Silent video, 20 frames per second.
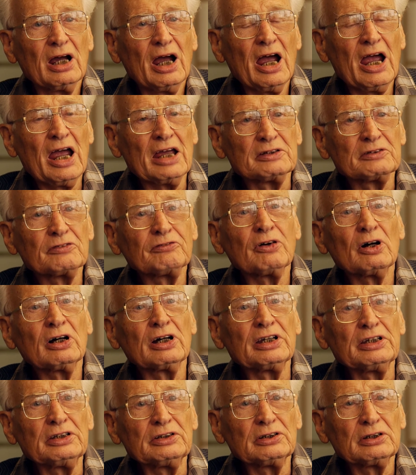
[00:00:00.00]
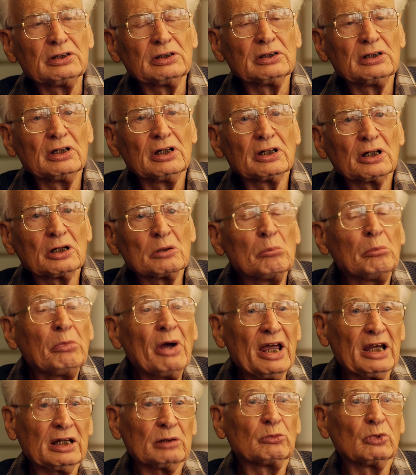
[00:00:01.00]
and find
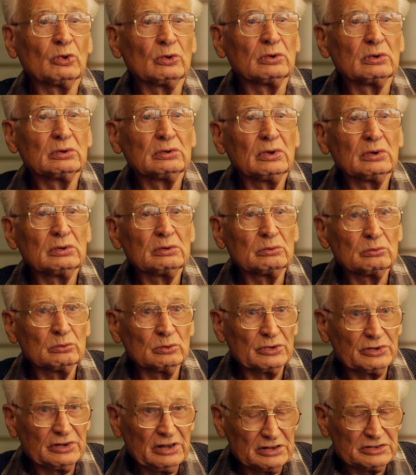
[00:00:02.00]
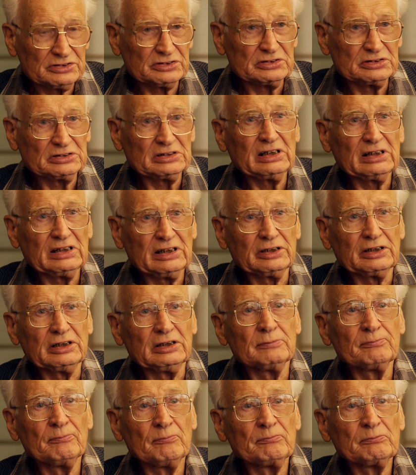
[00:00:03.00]
compatible with their society.
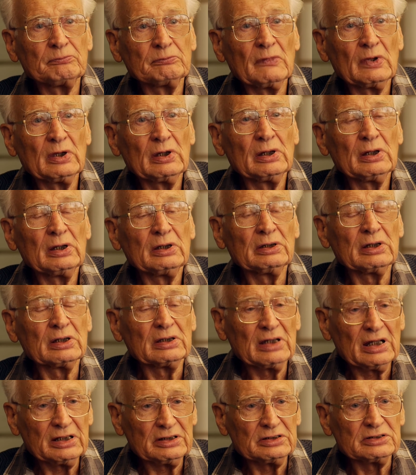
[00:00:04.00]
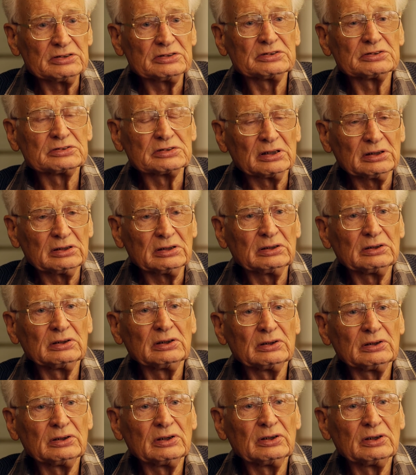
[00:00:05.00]
Now that is,
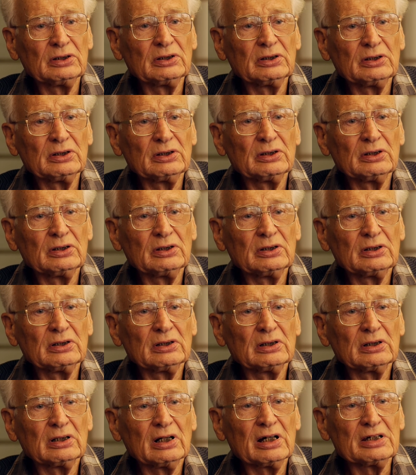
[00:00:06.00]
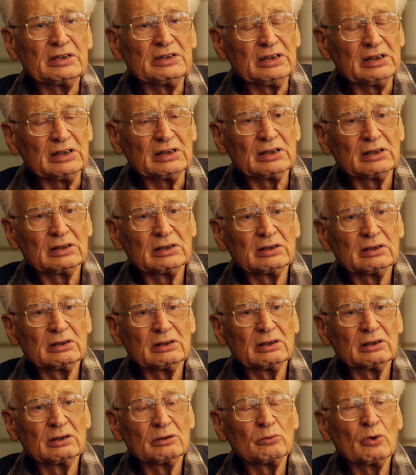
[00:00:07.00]
I think,
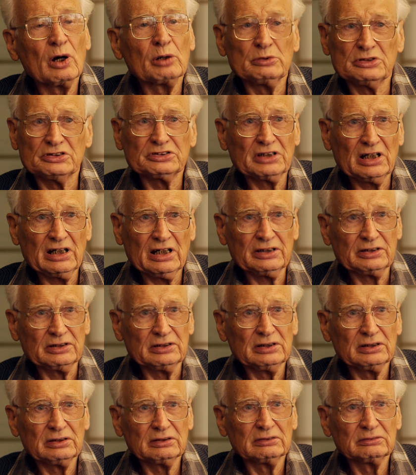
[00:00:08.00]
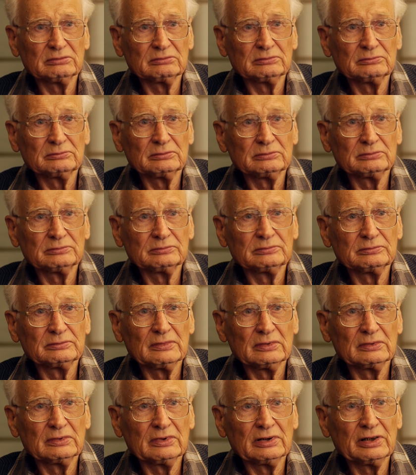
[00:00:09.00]
why we started
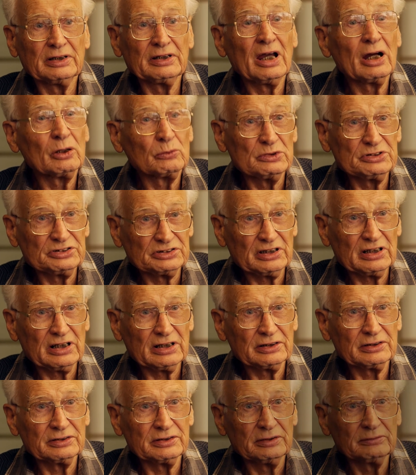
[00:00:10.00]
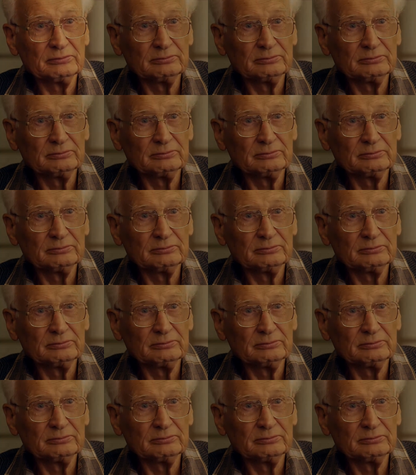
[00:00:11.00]
and how we started.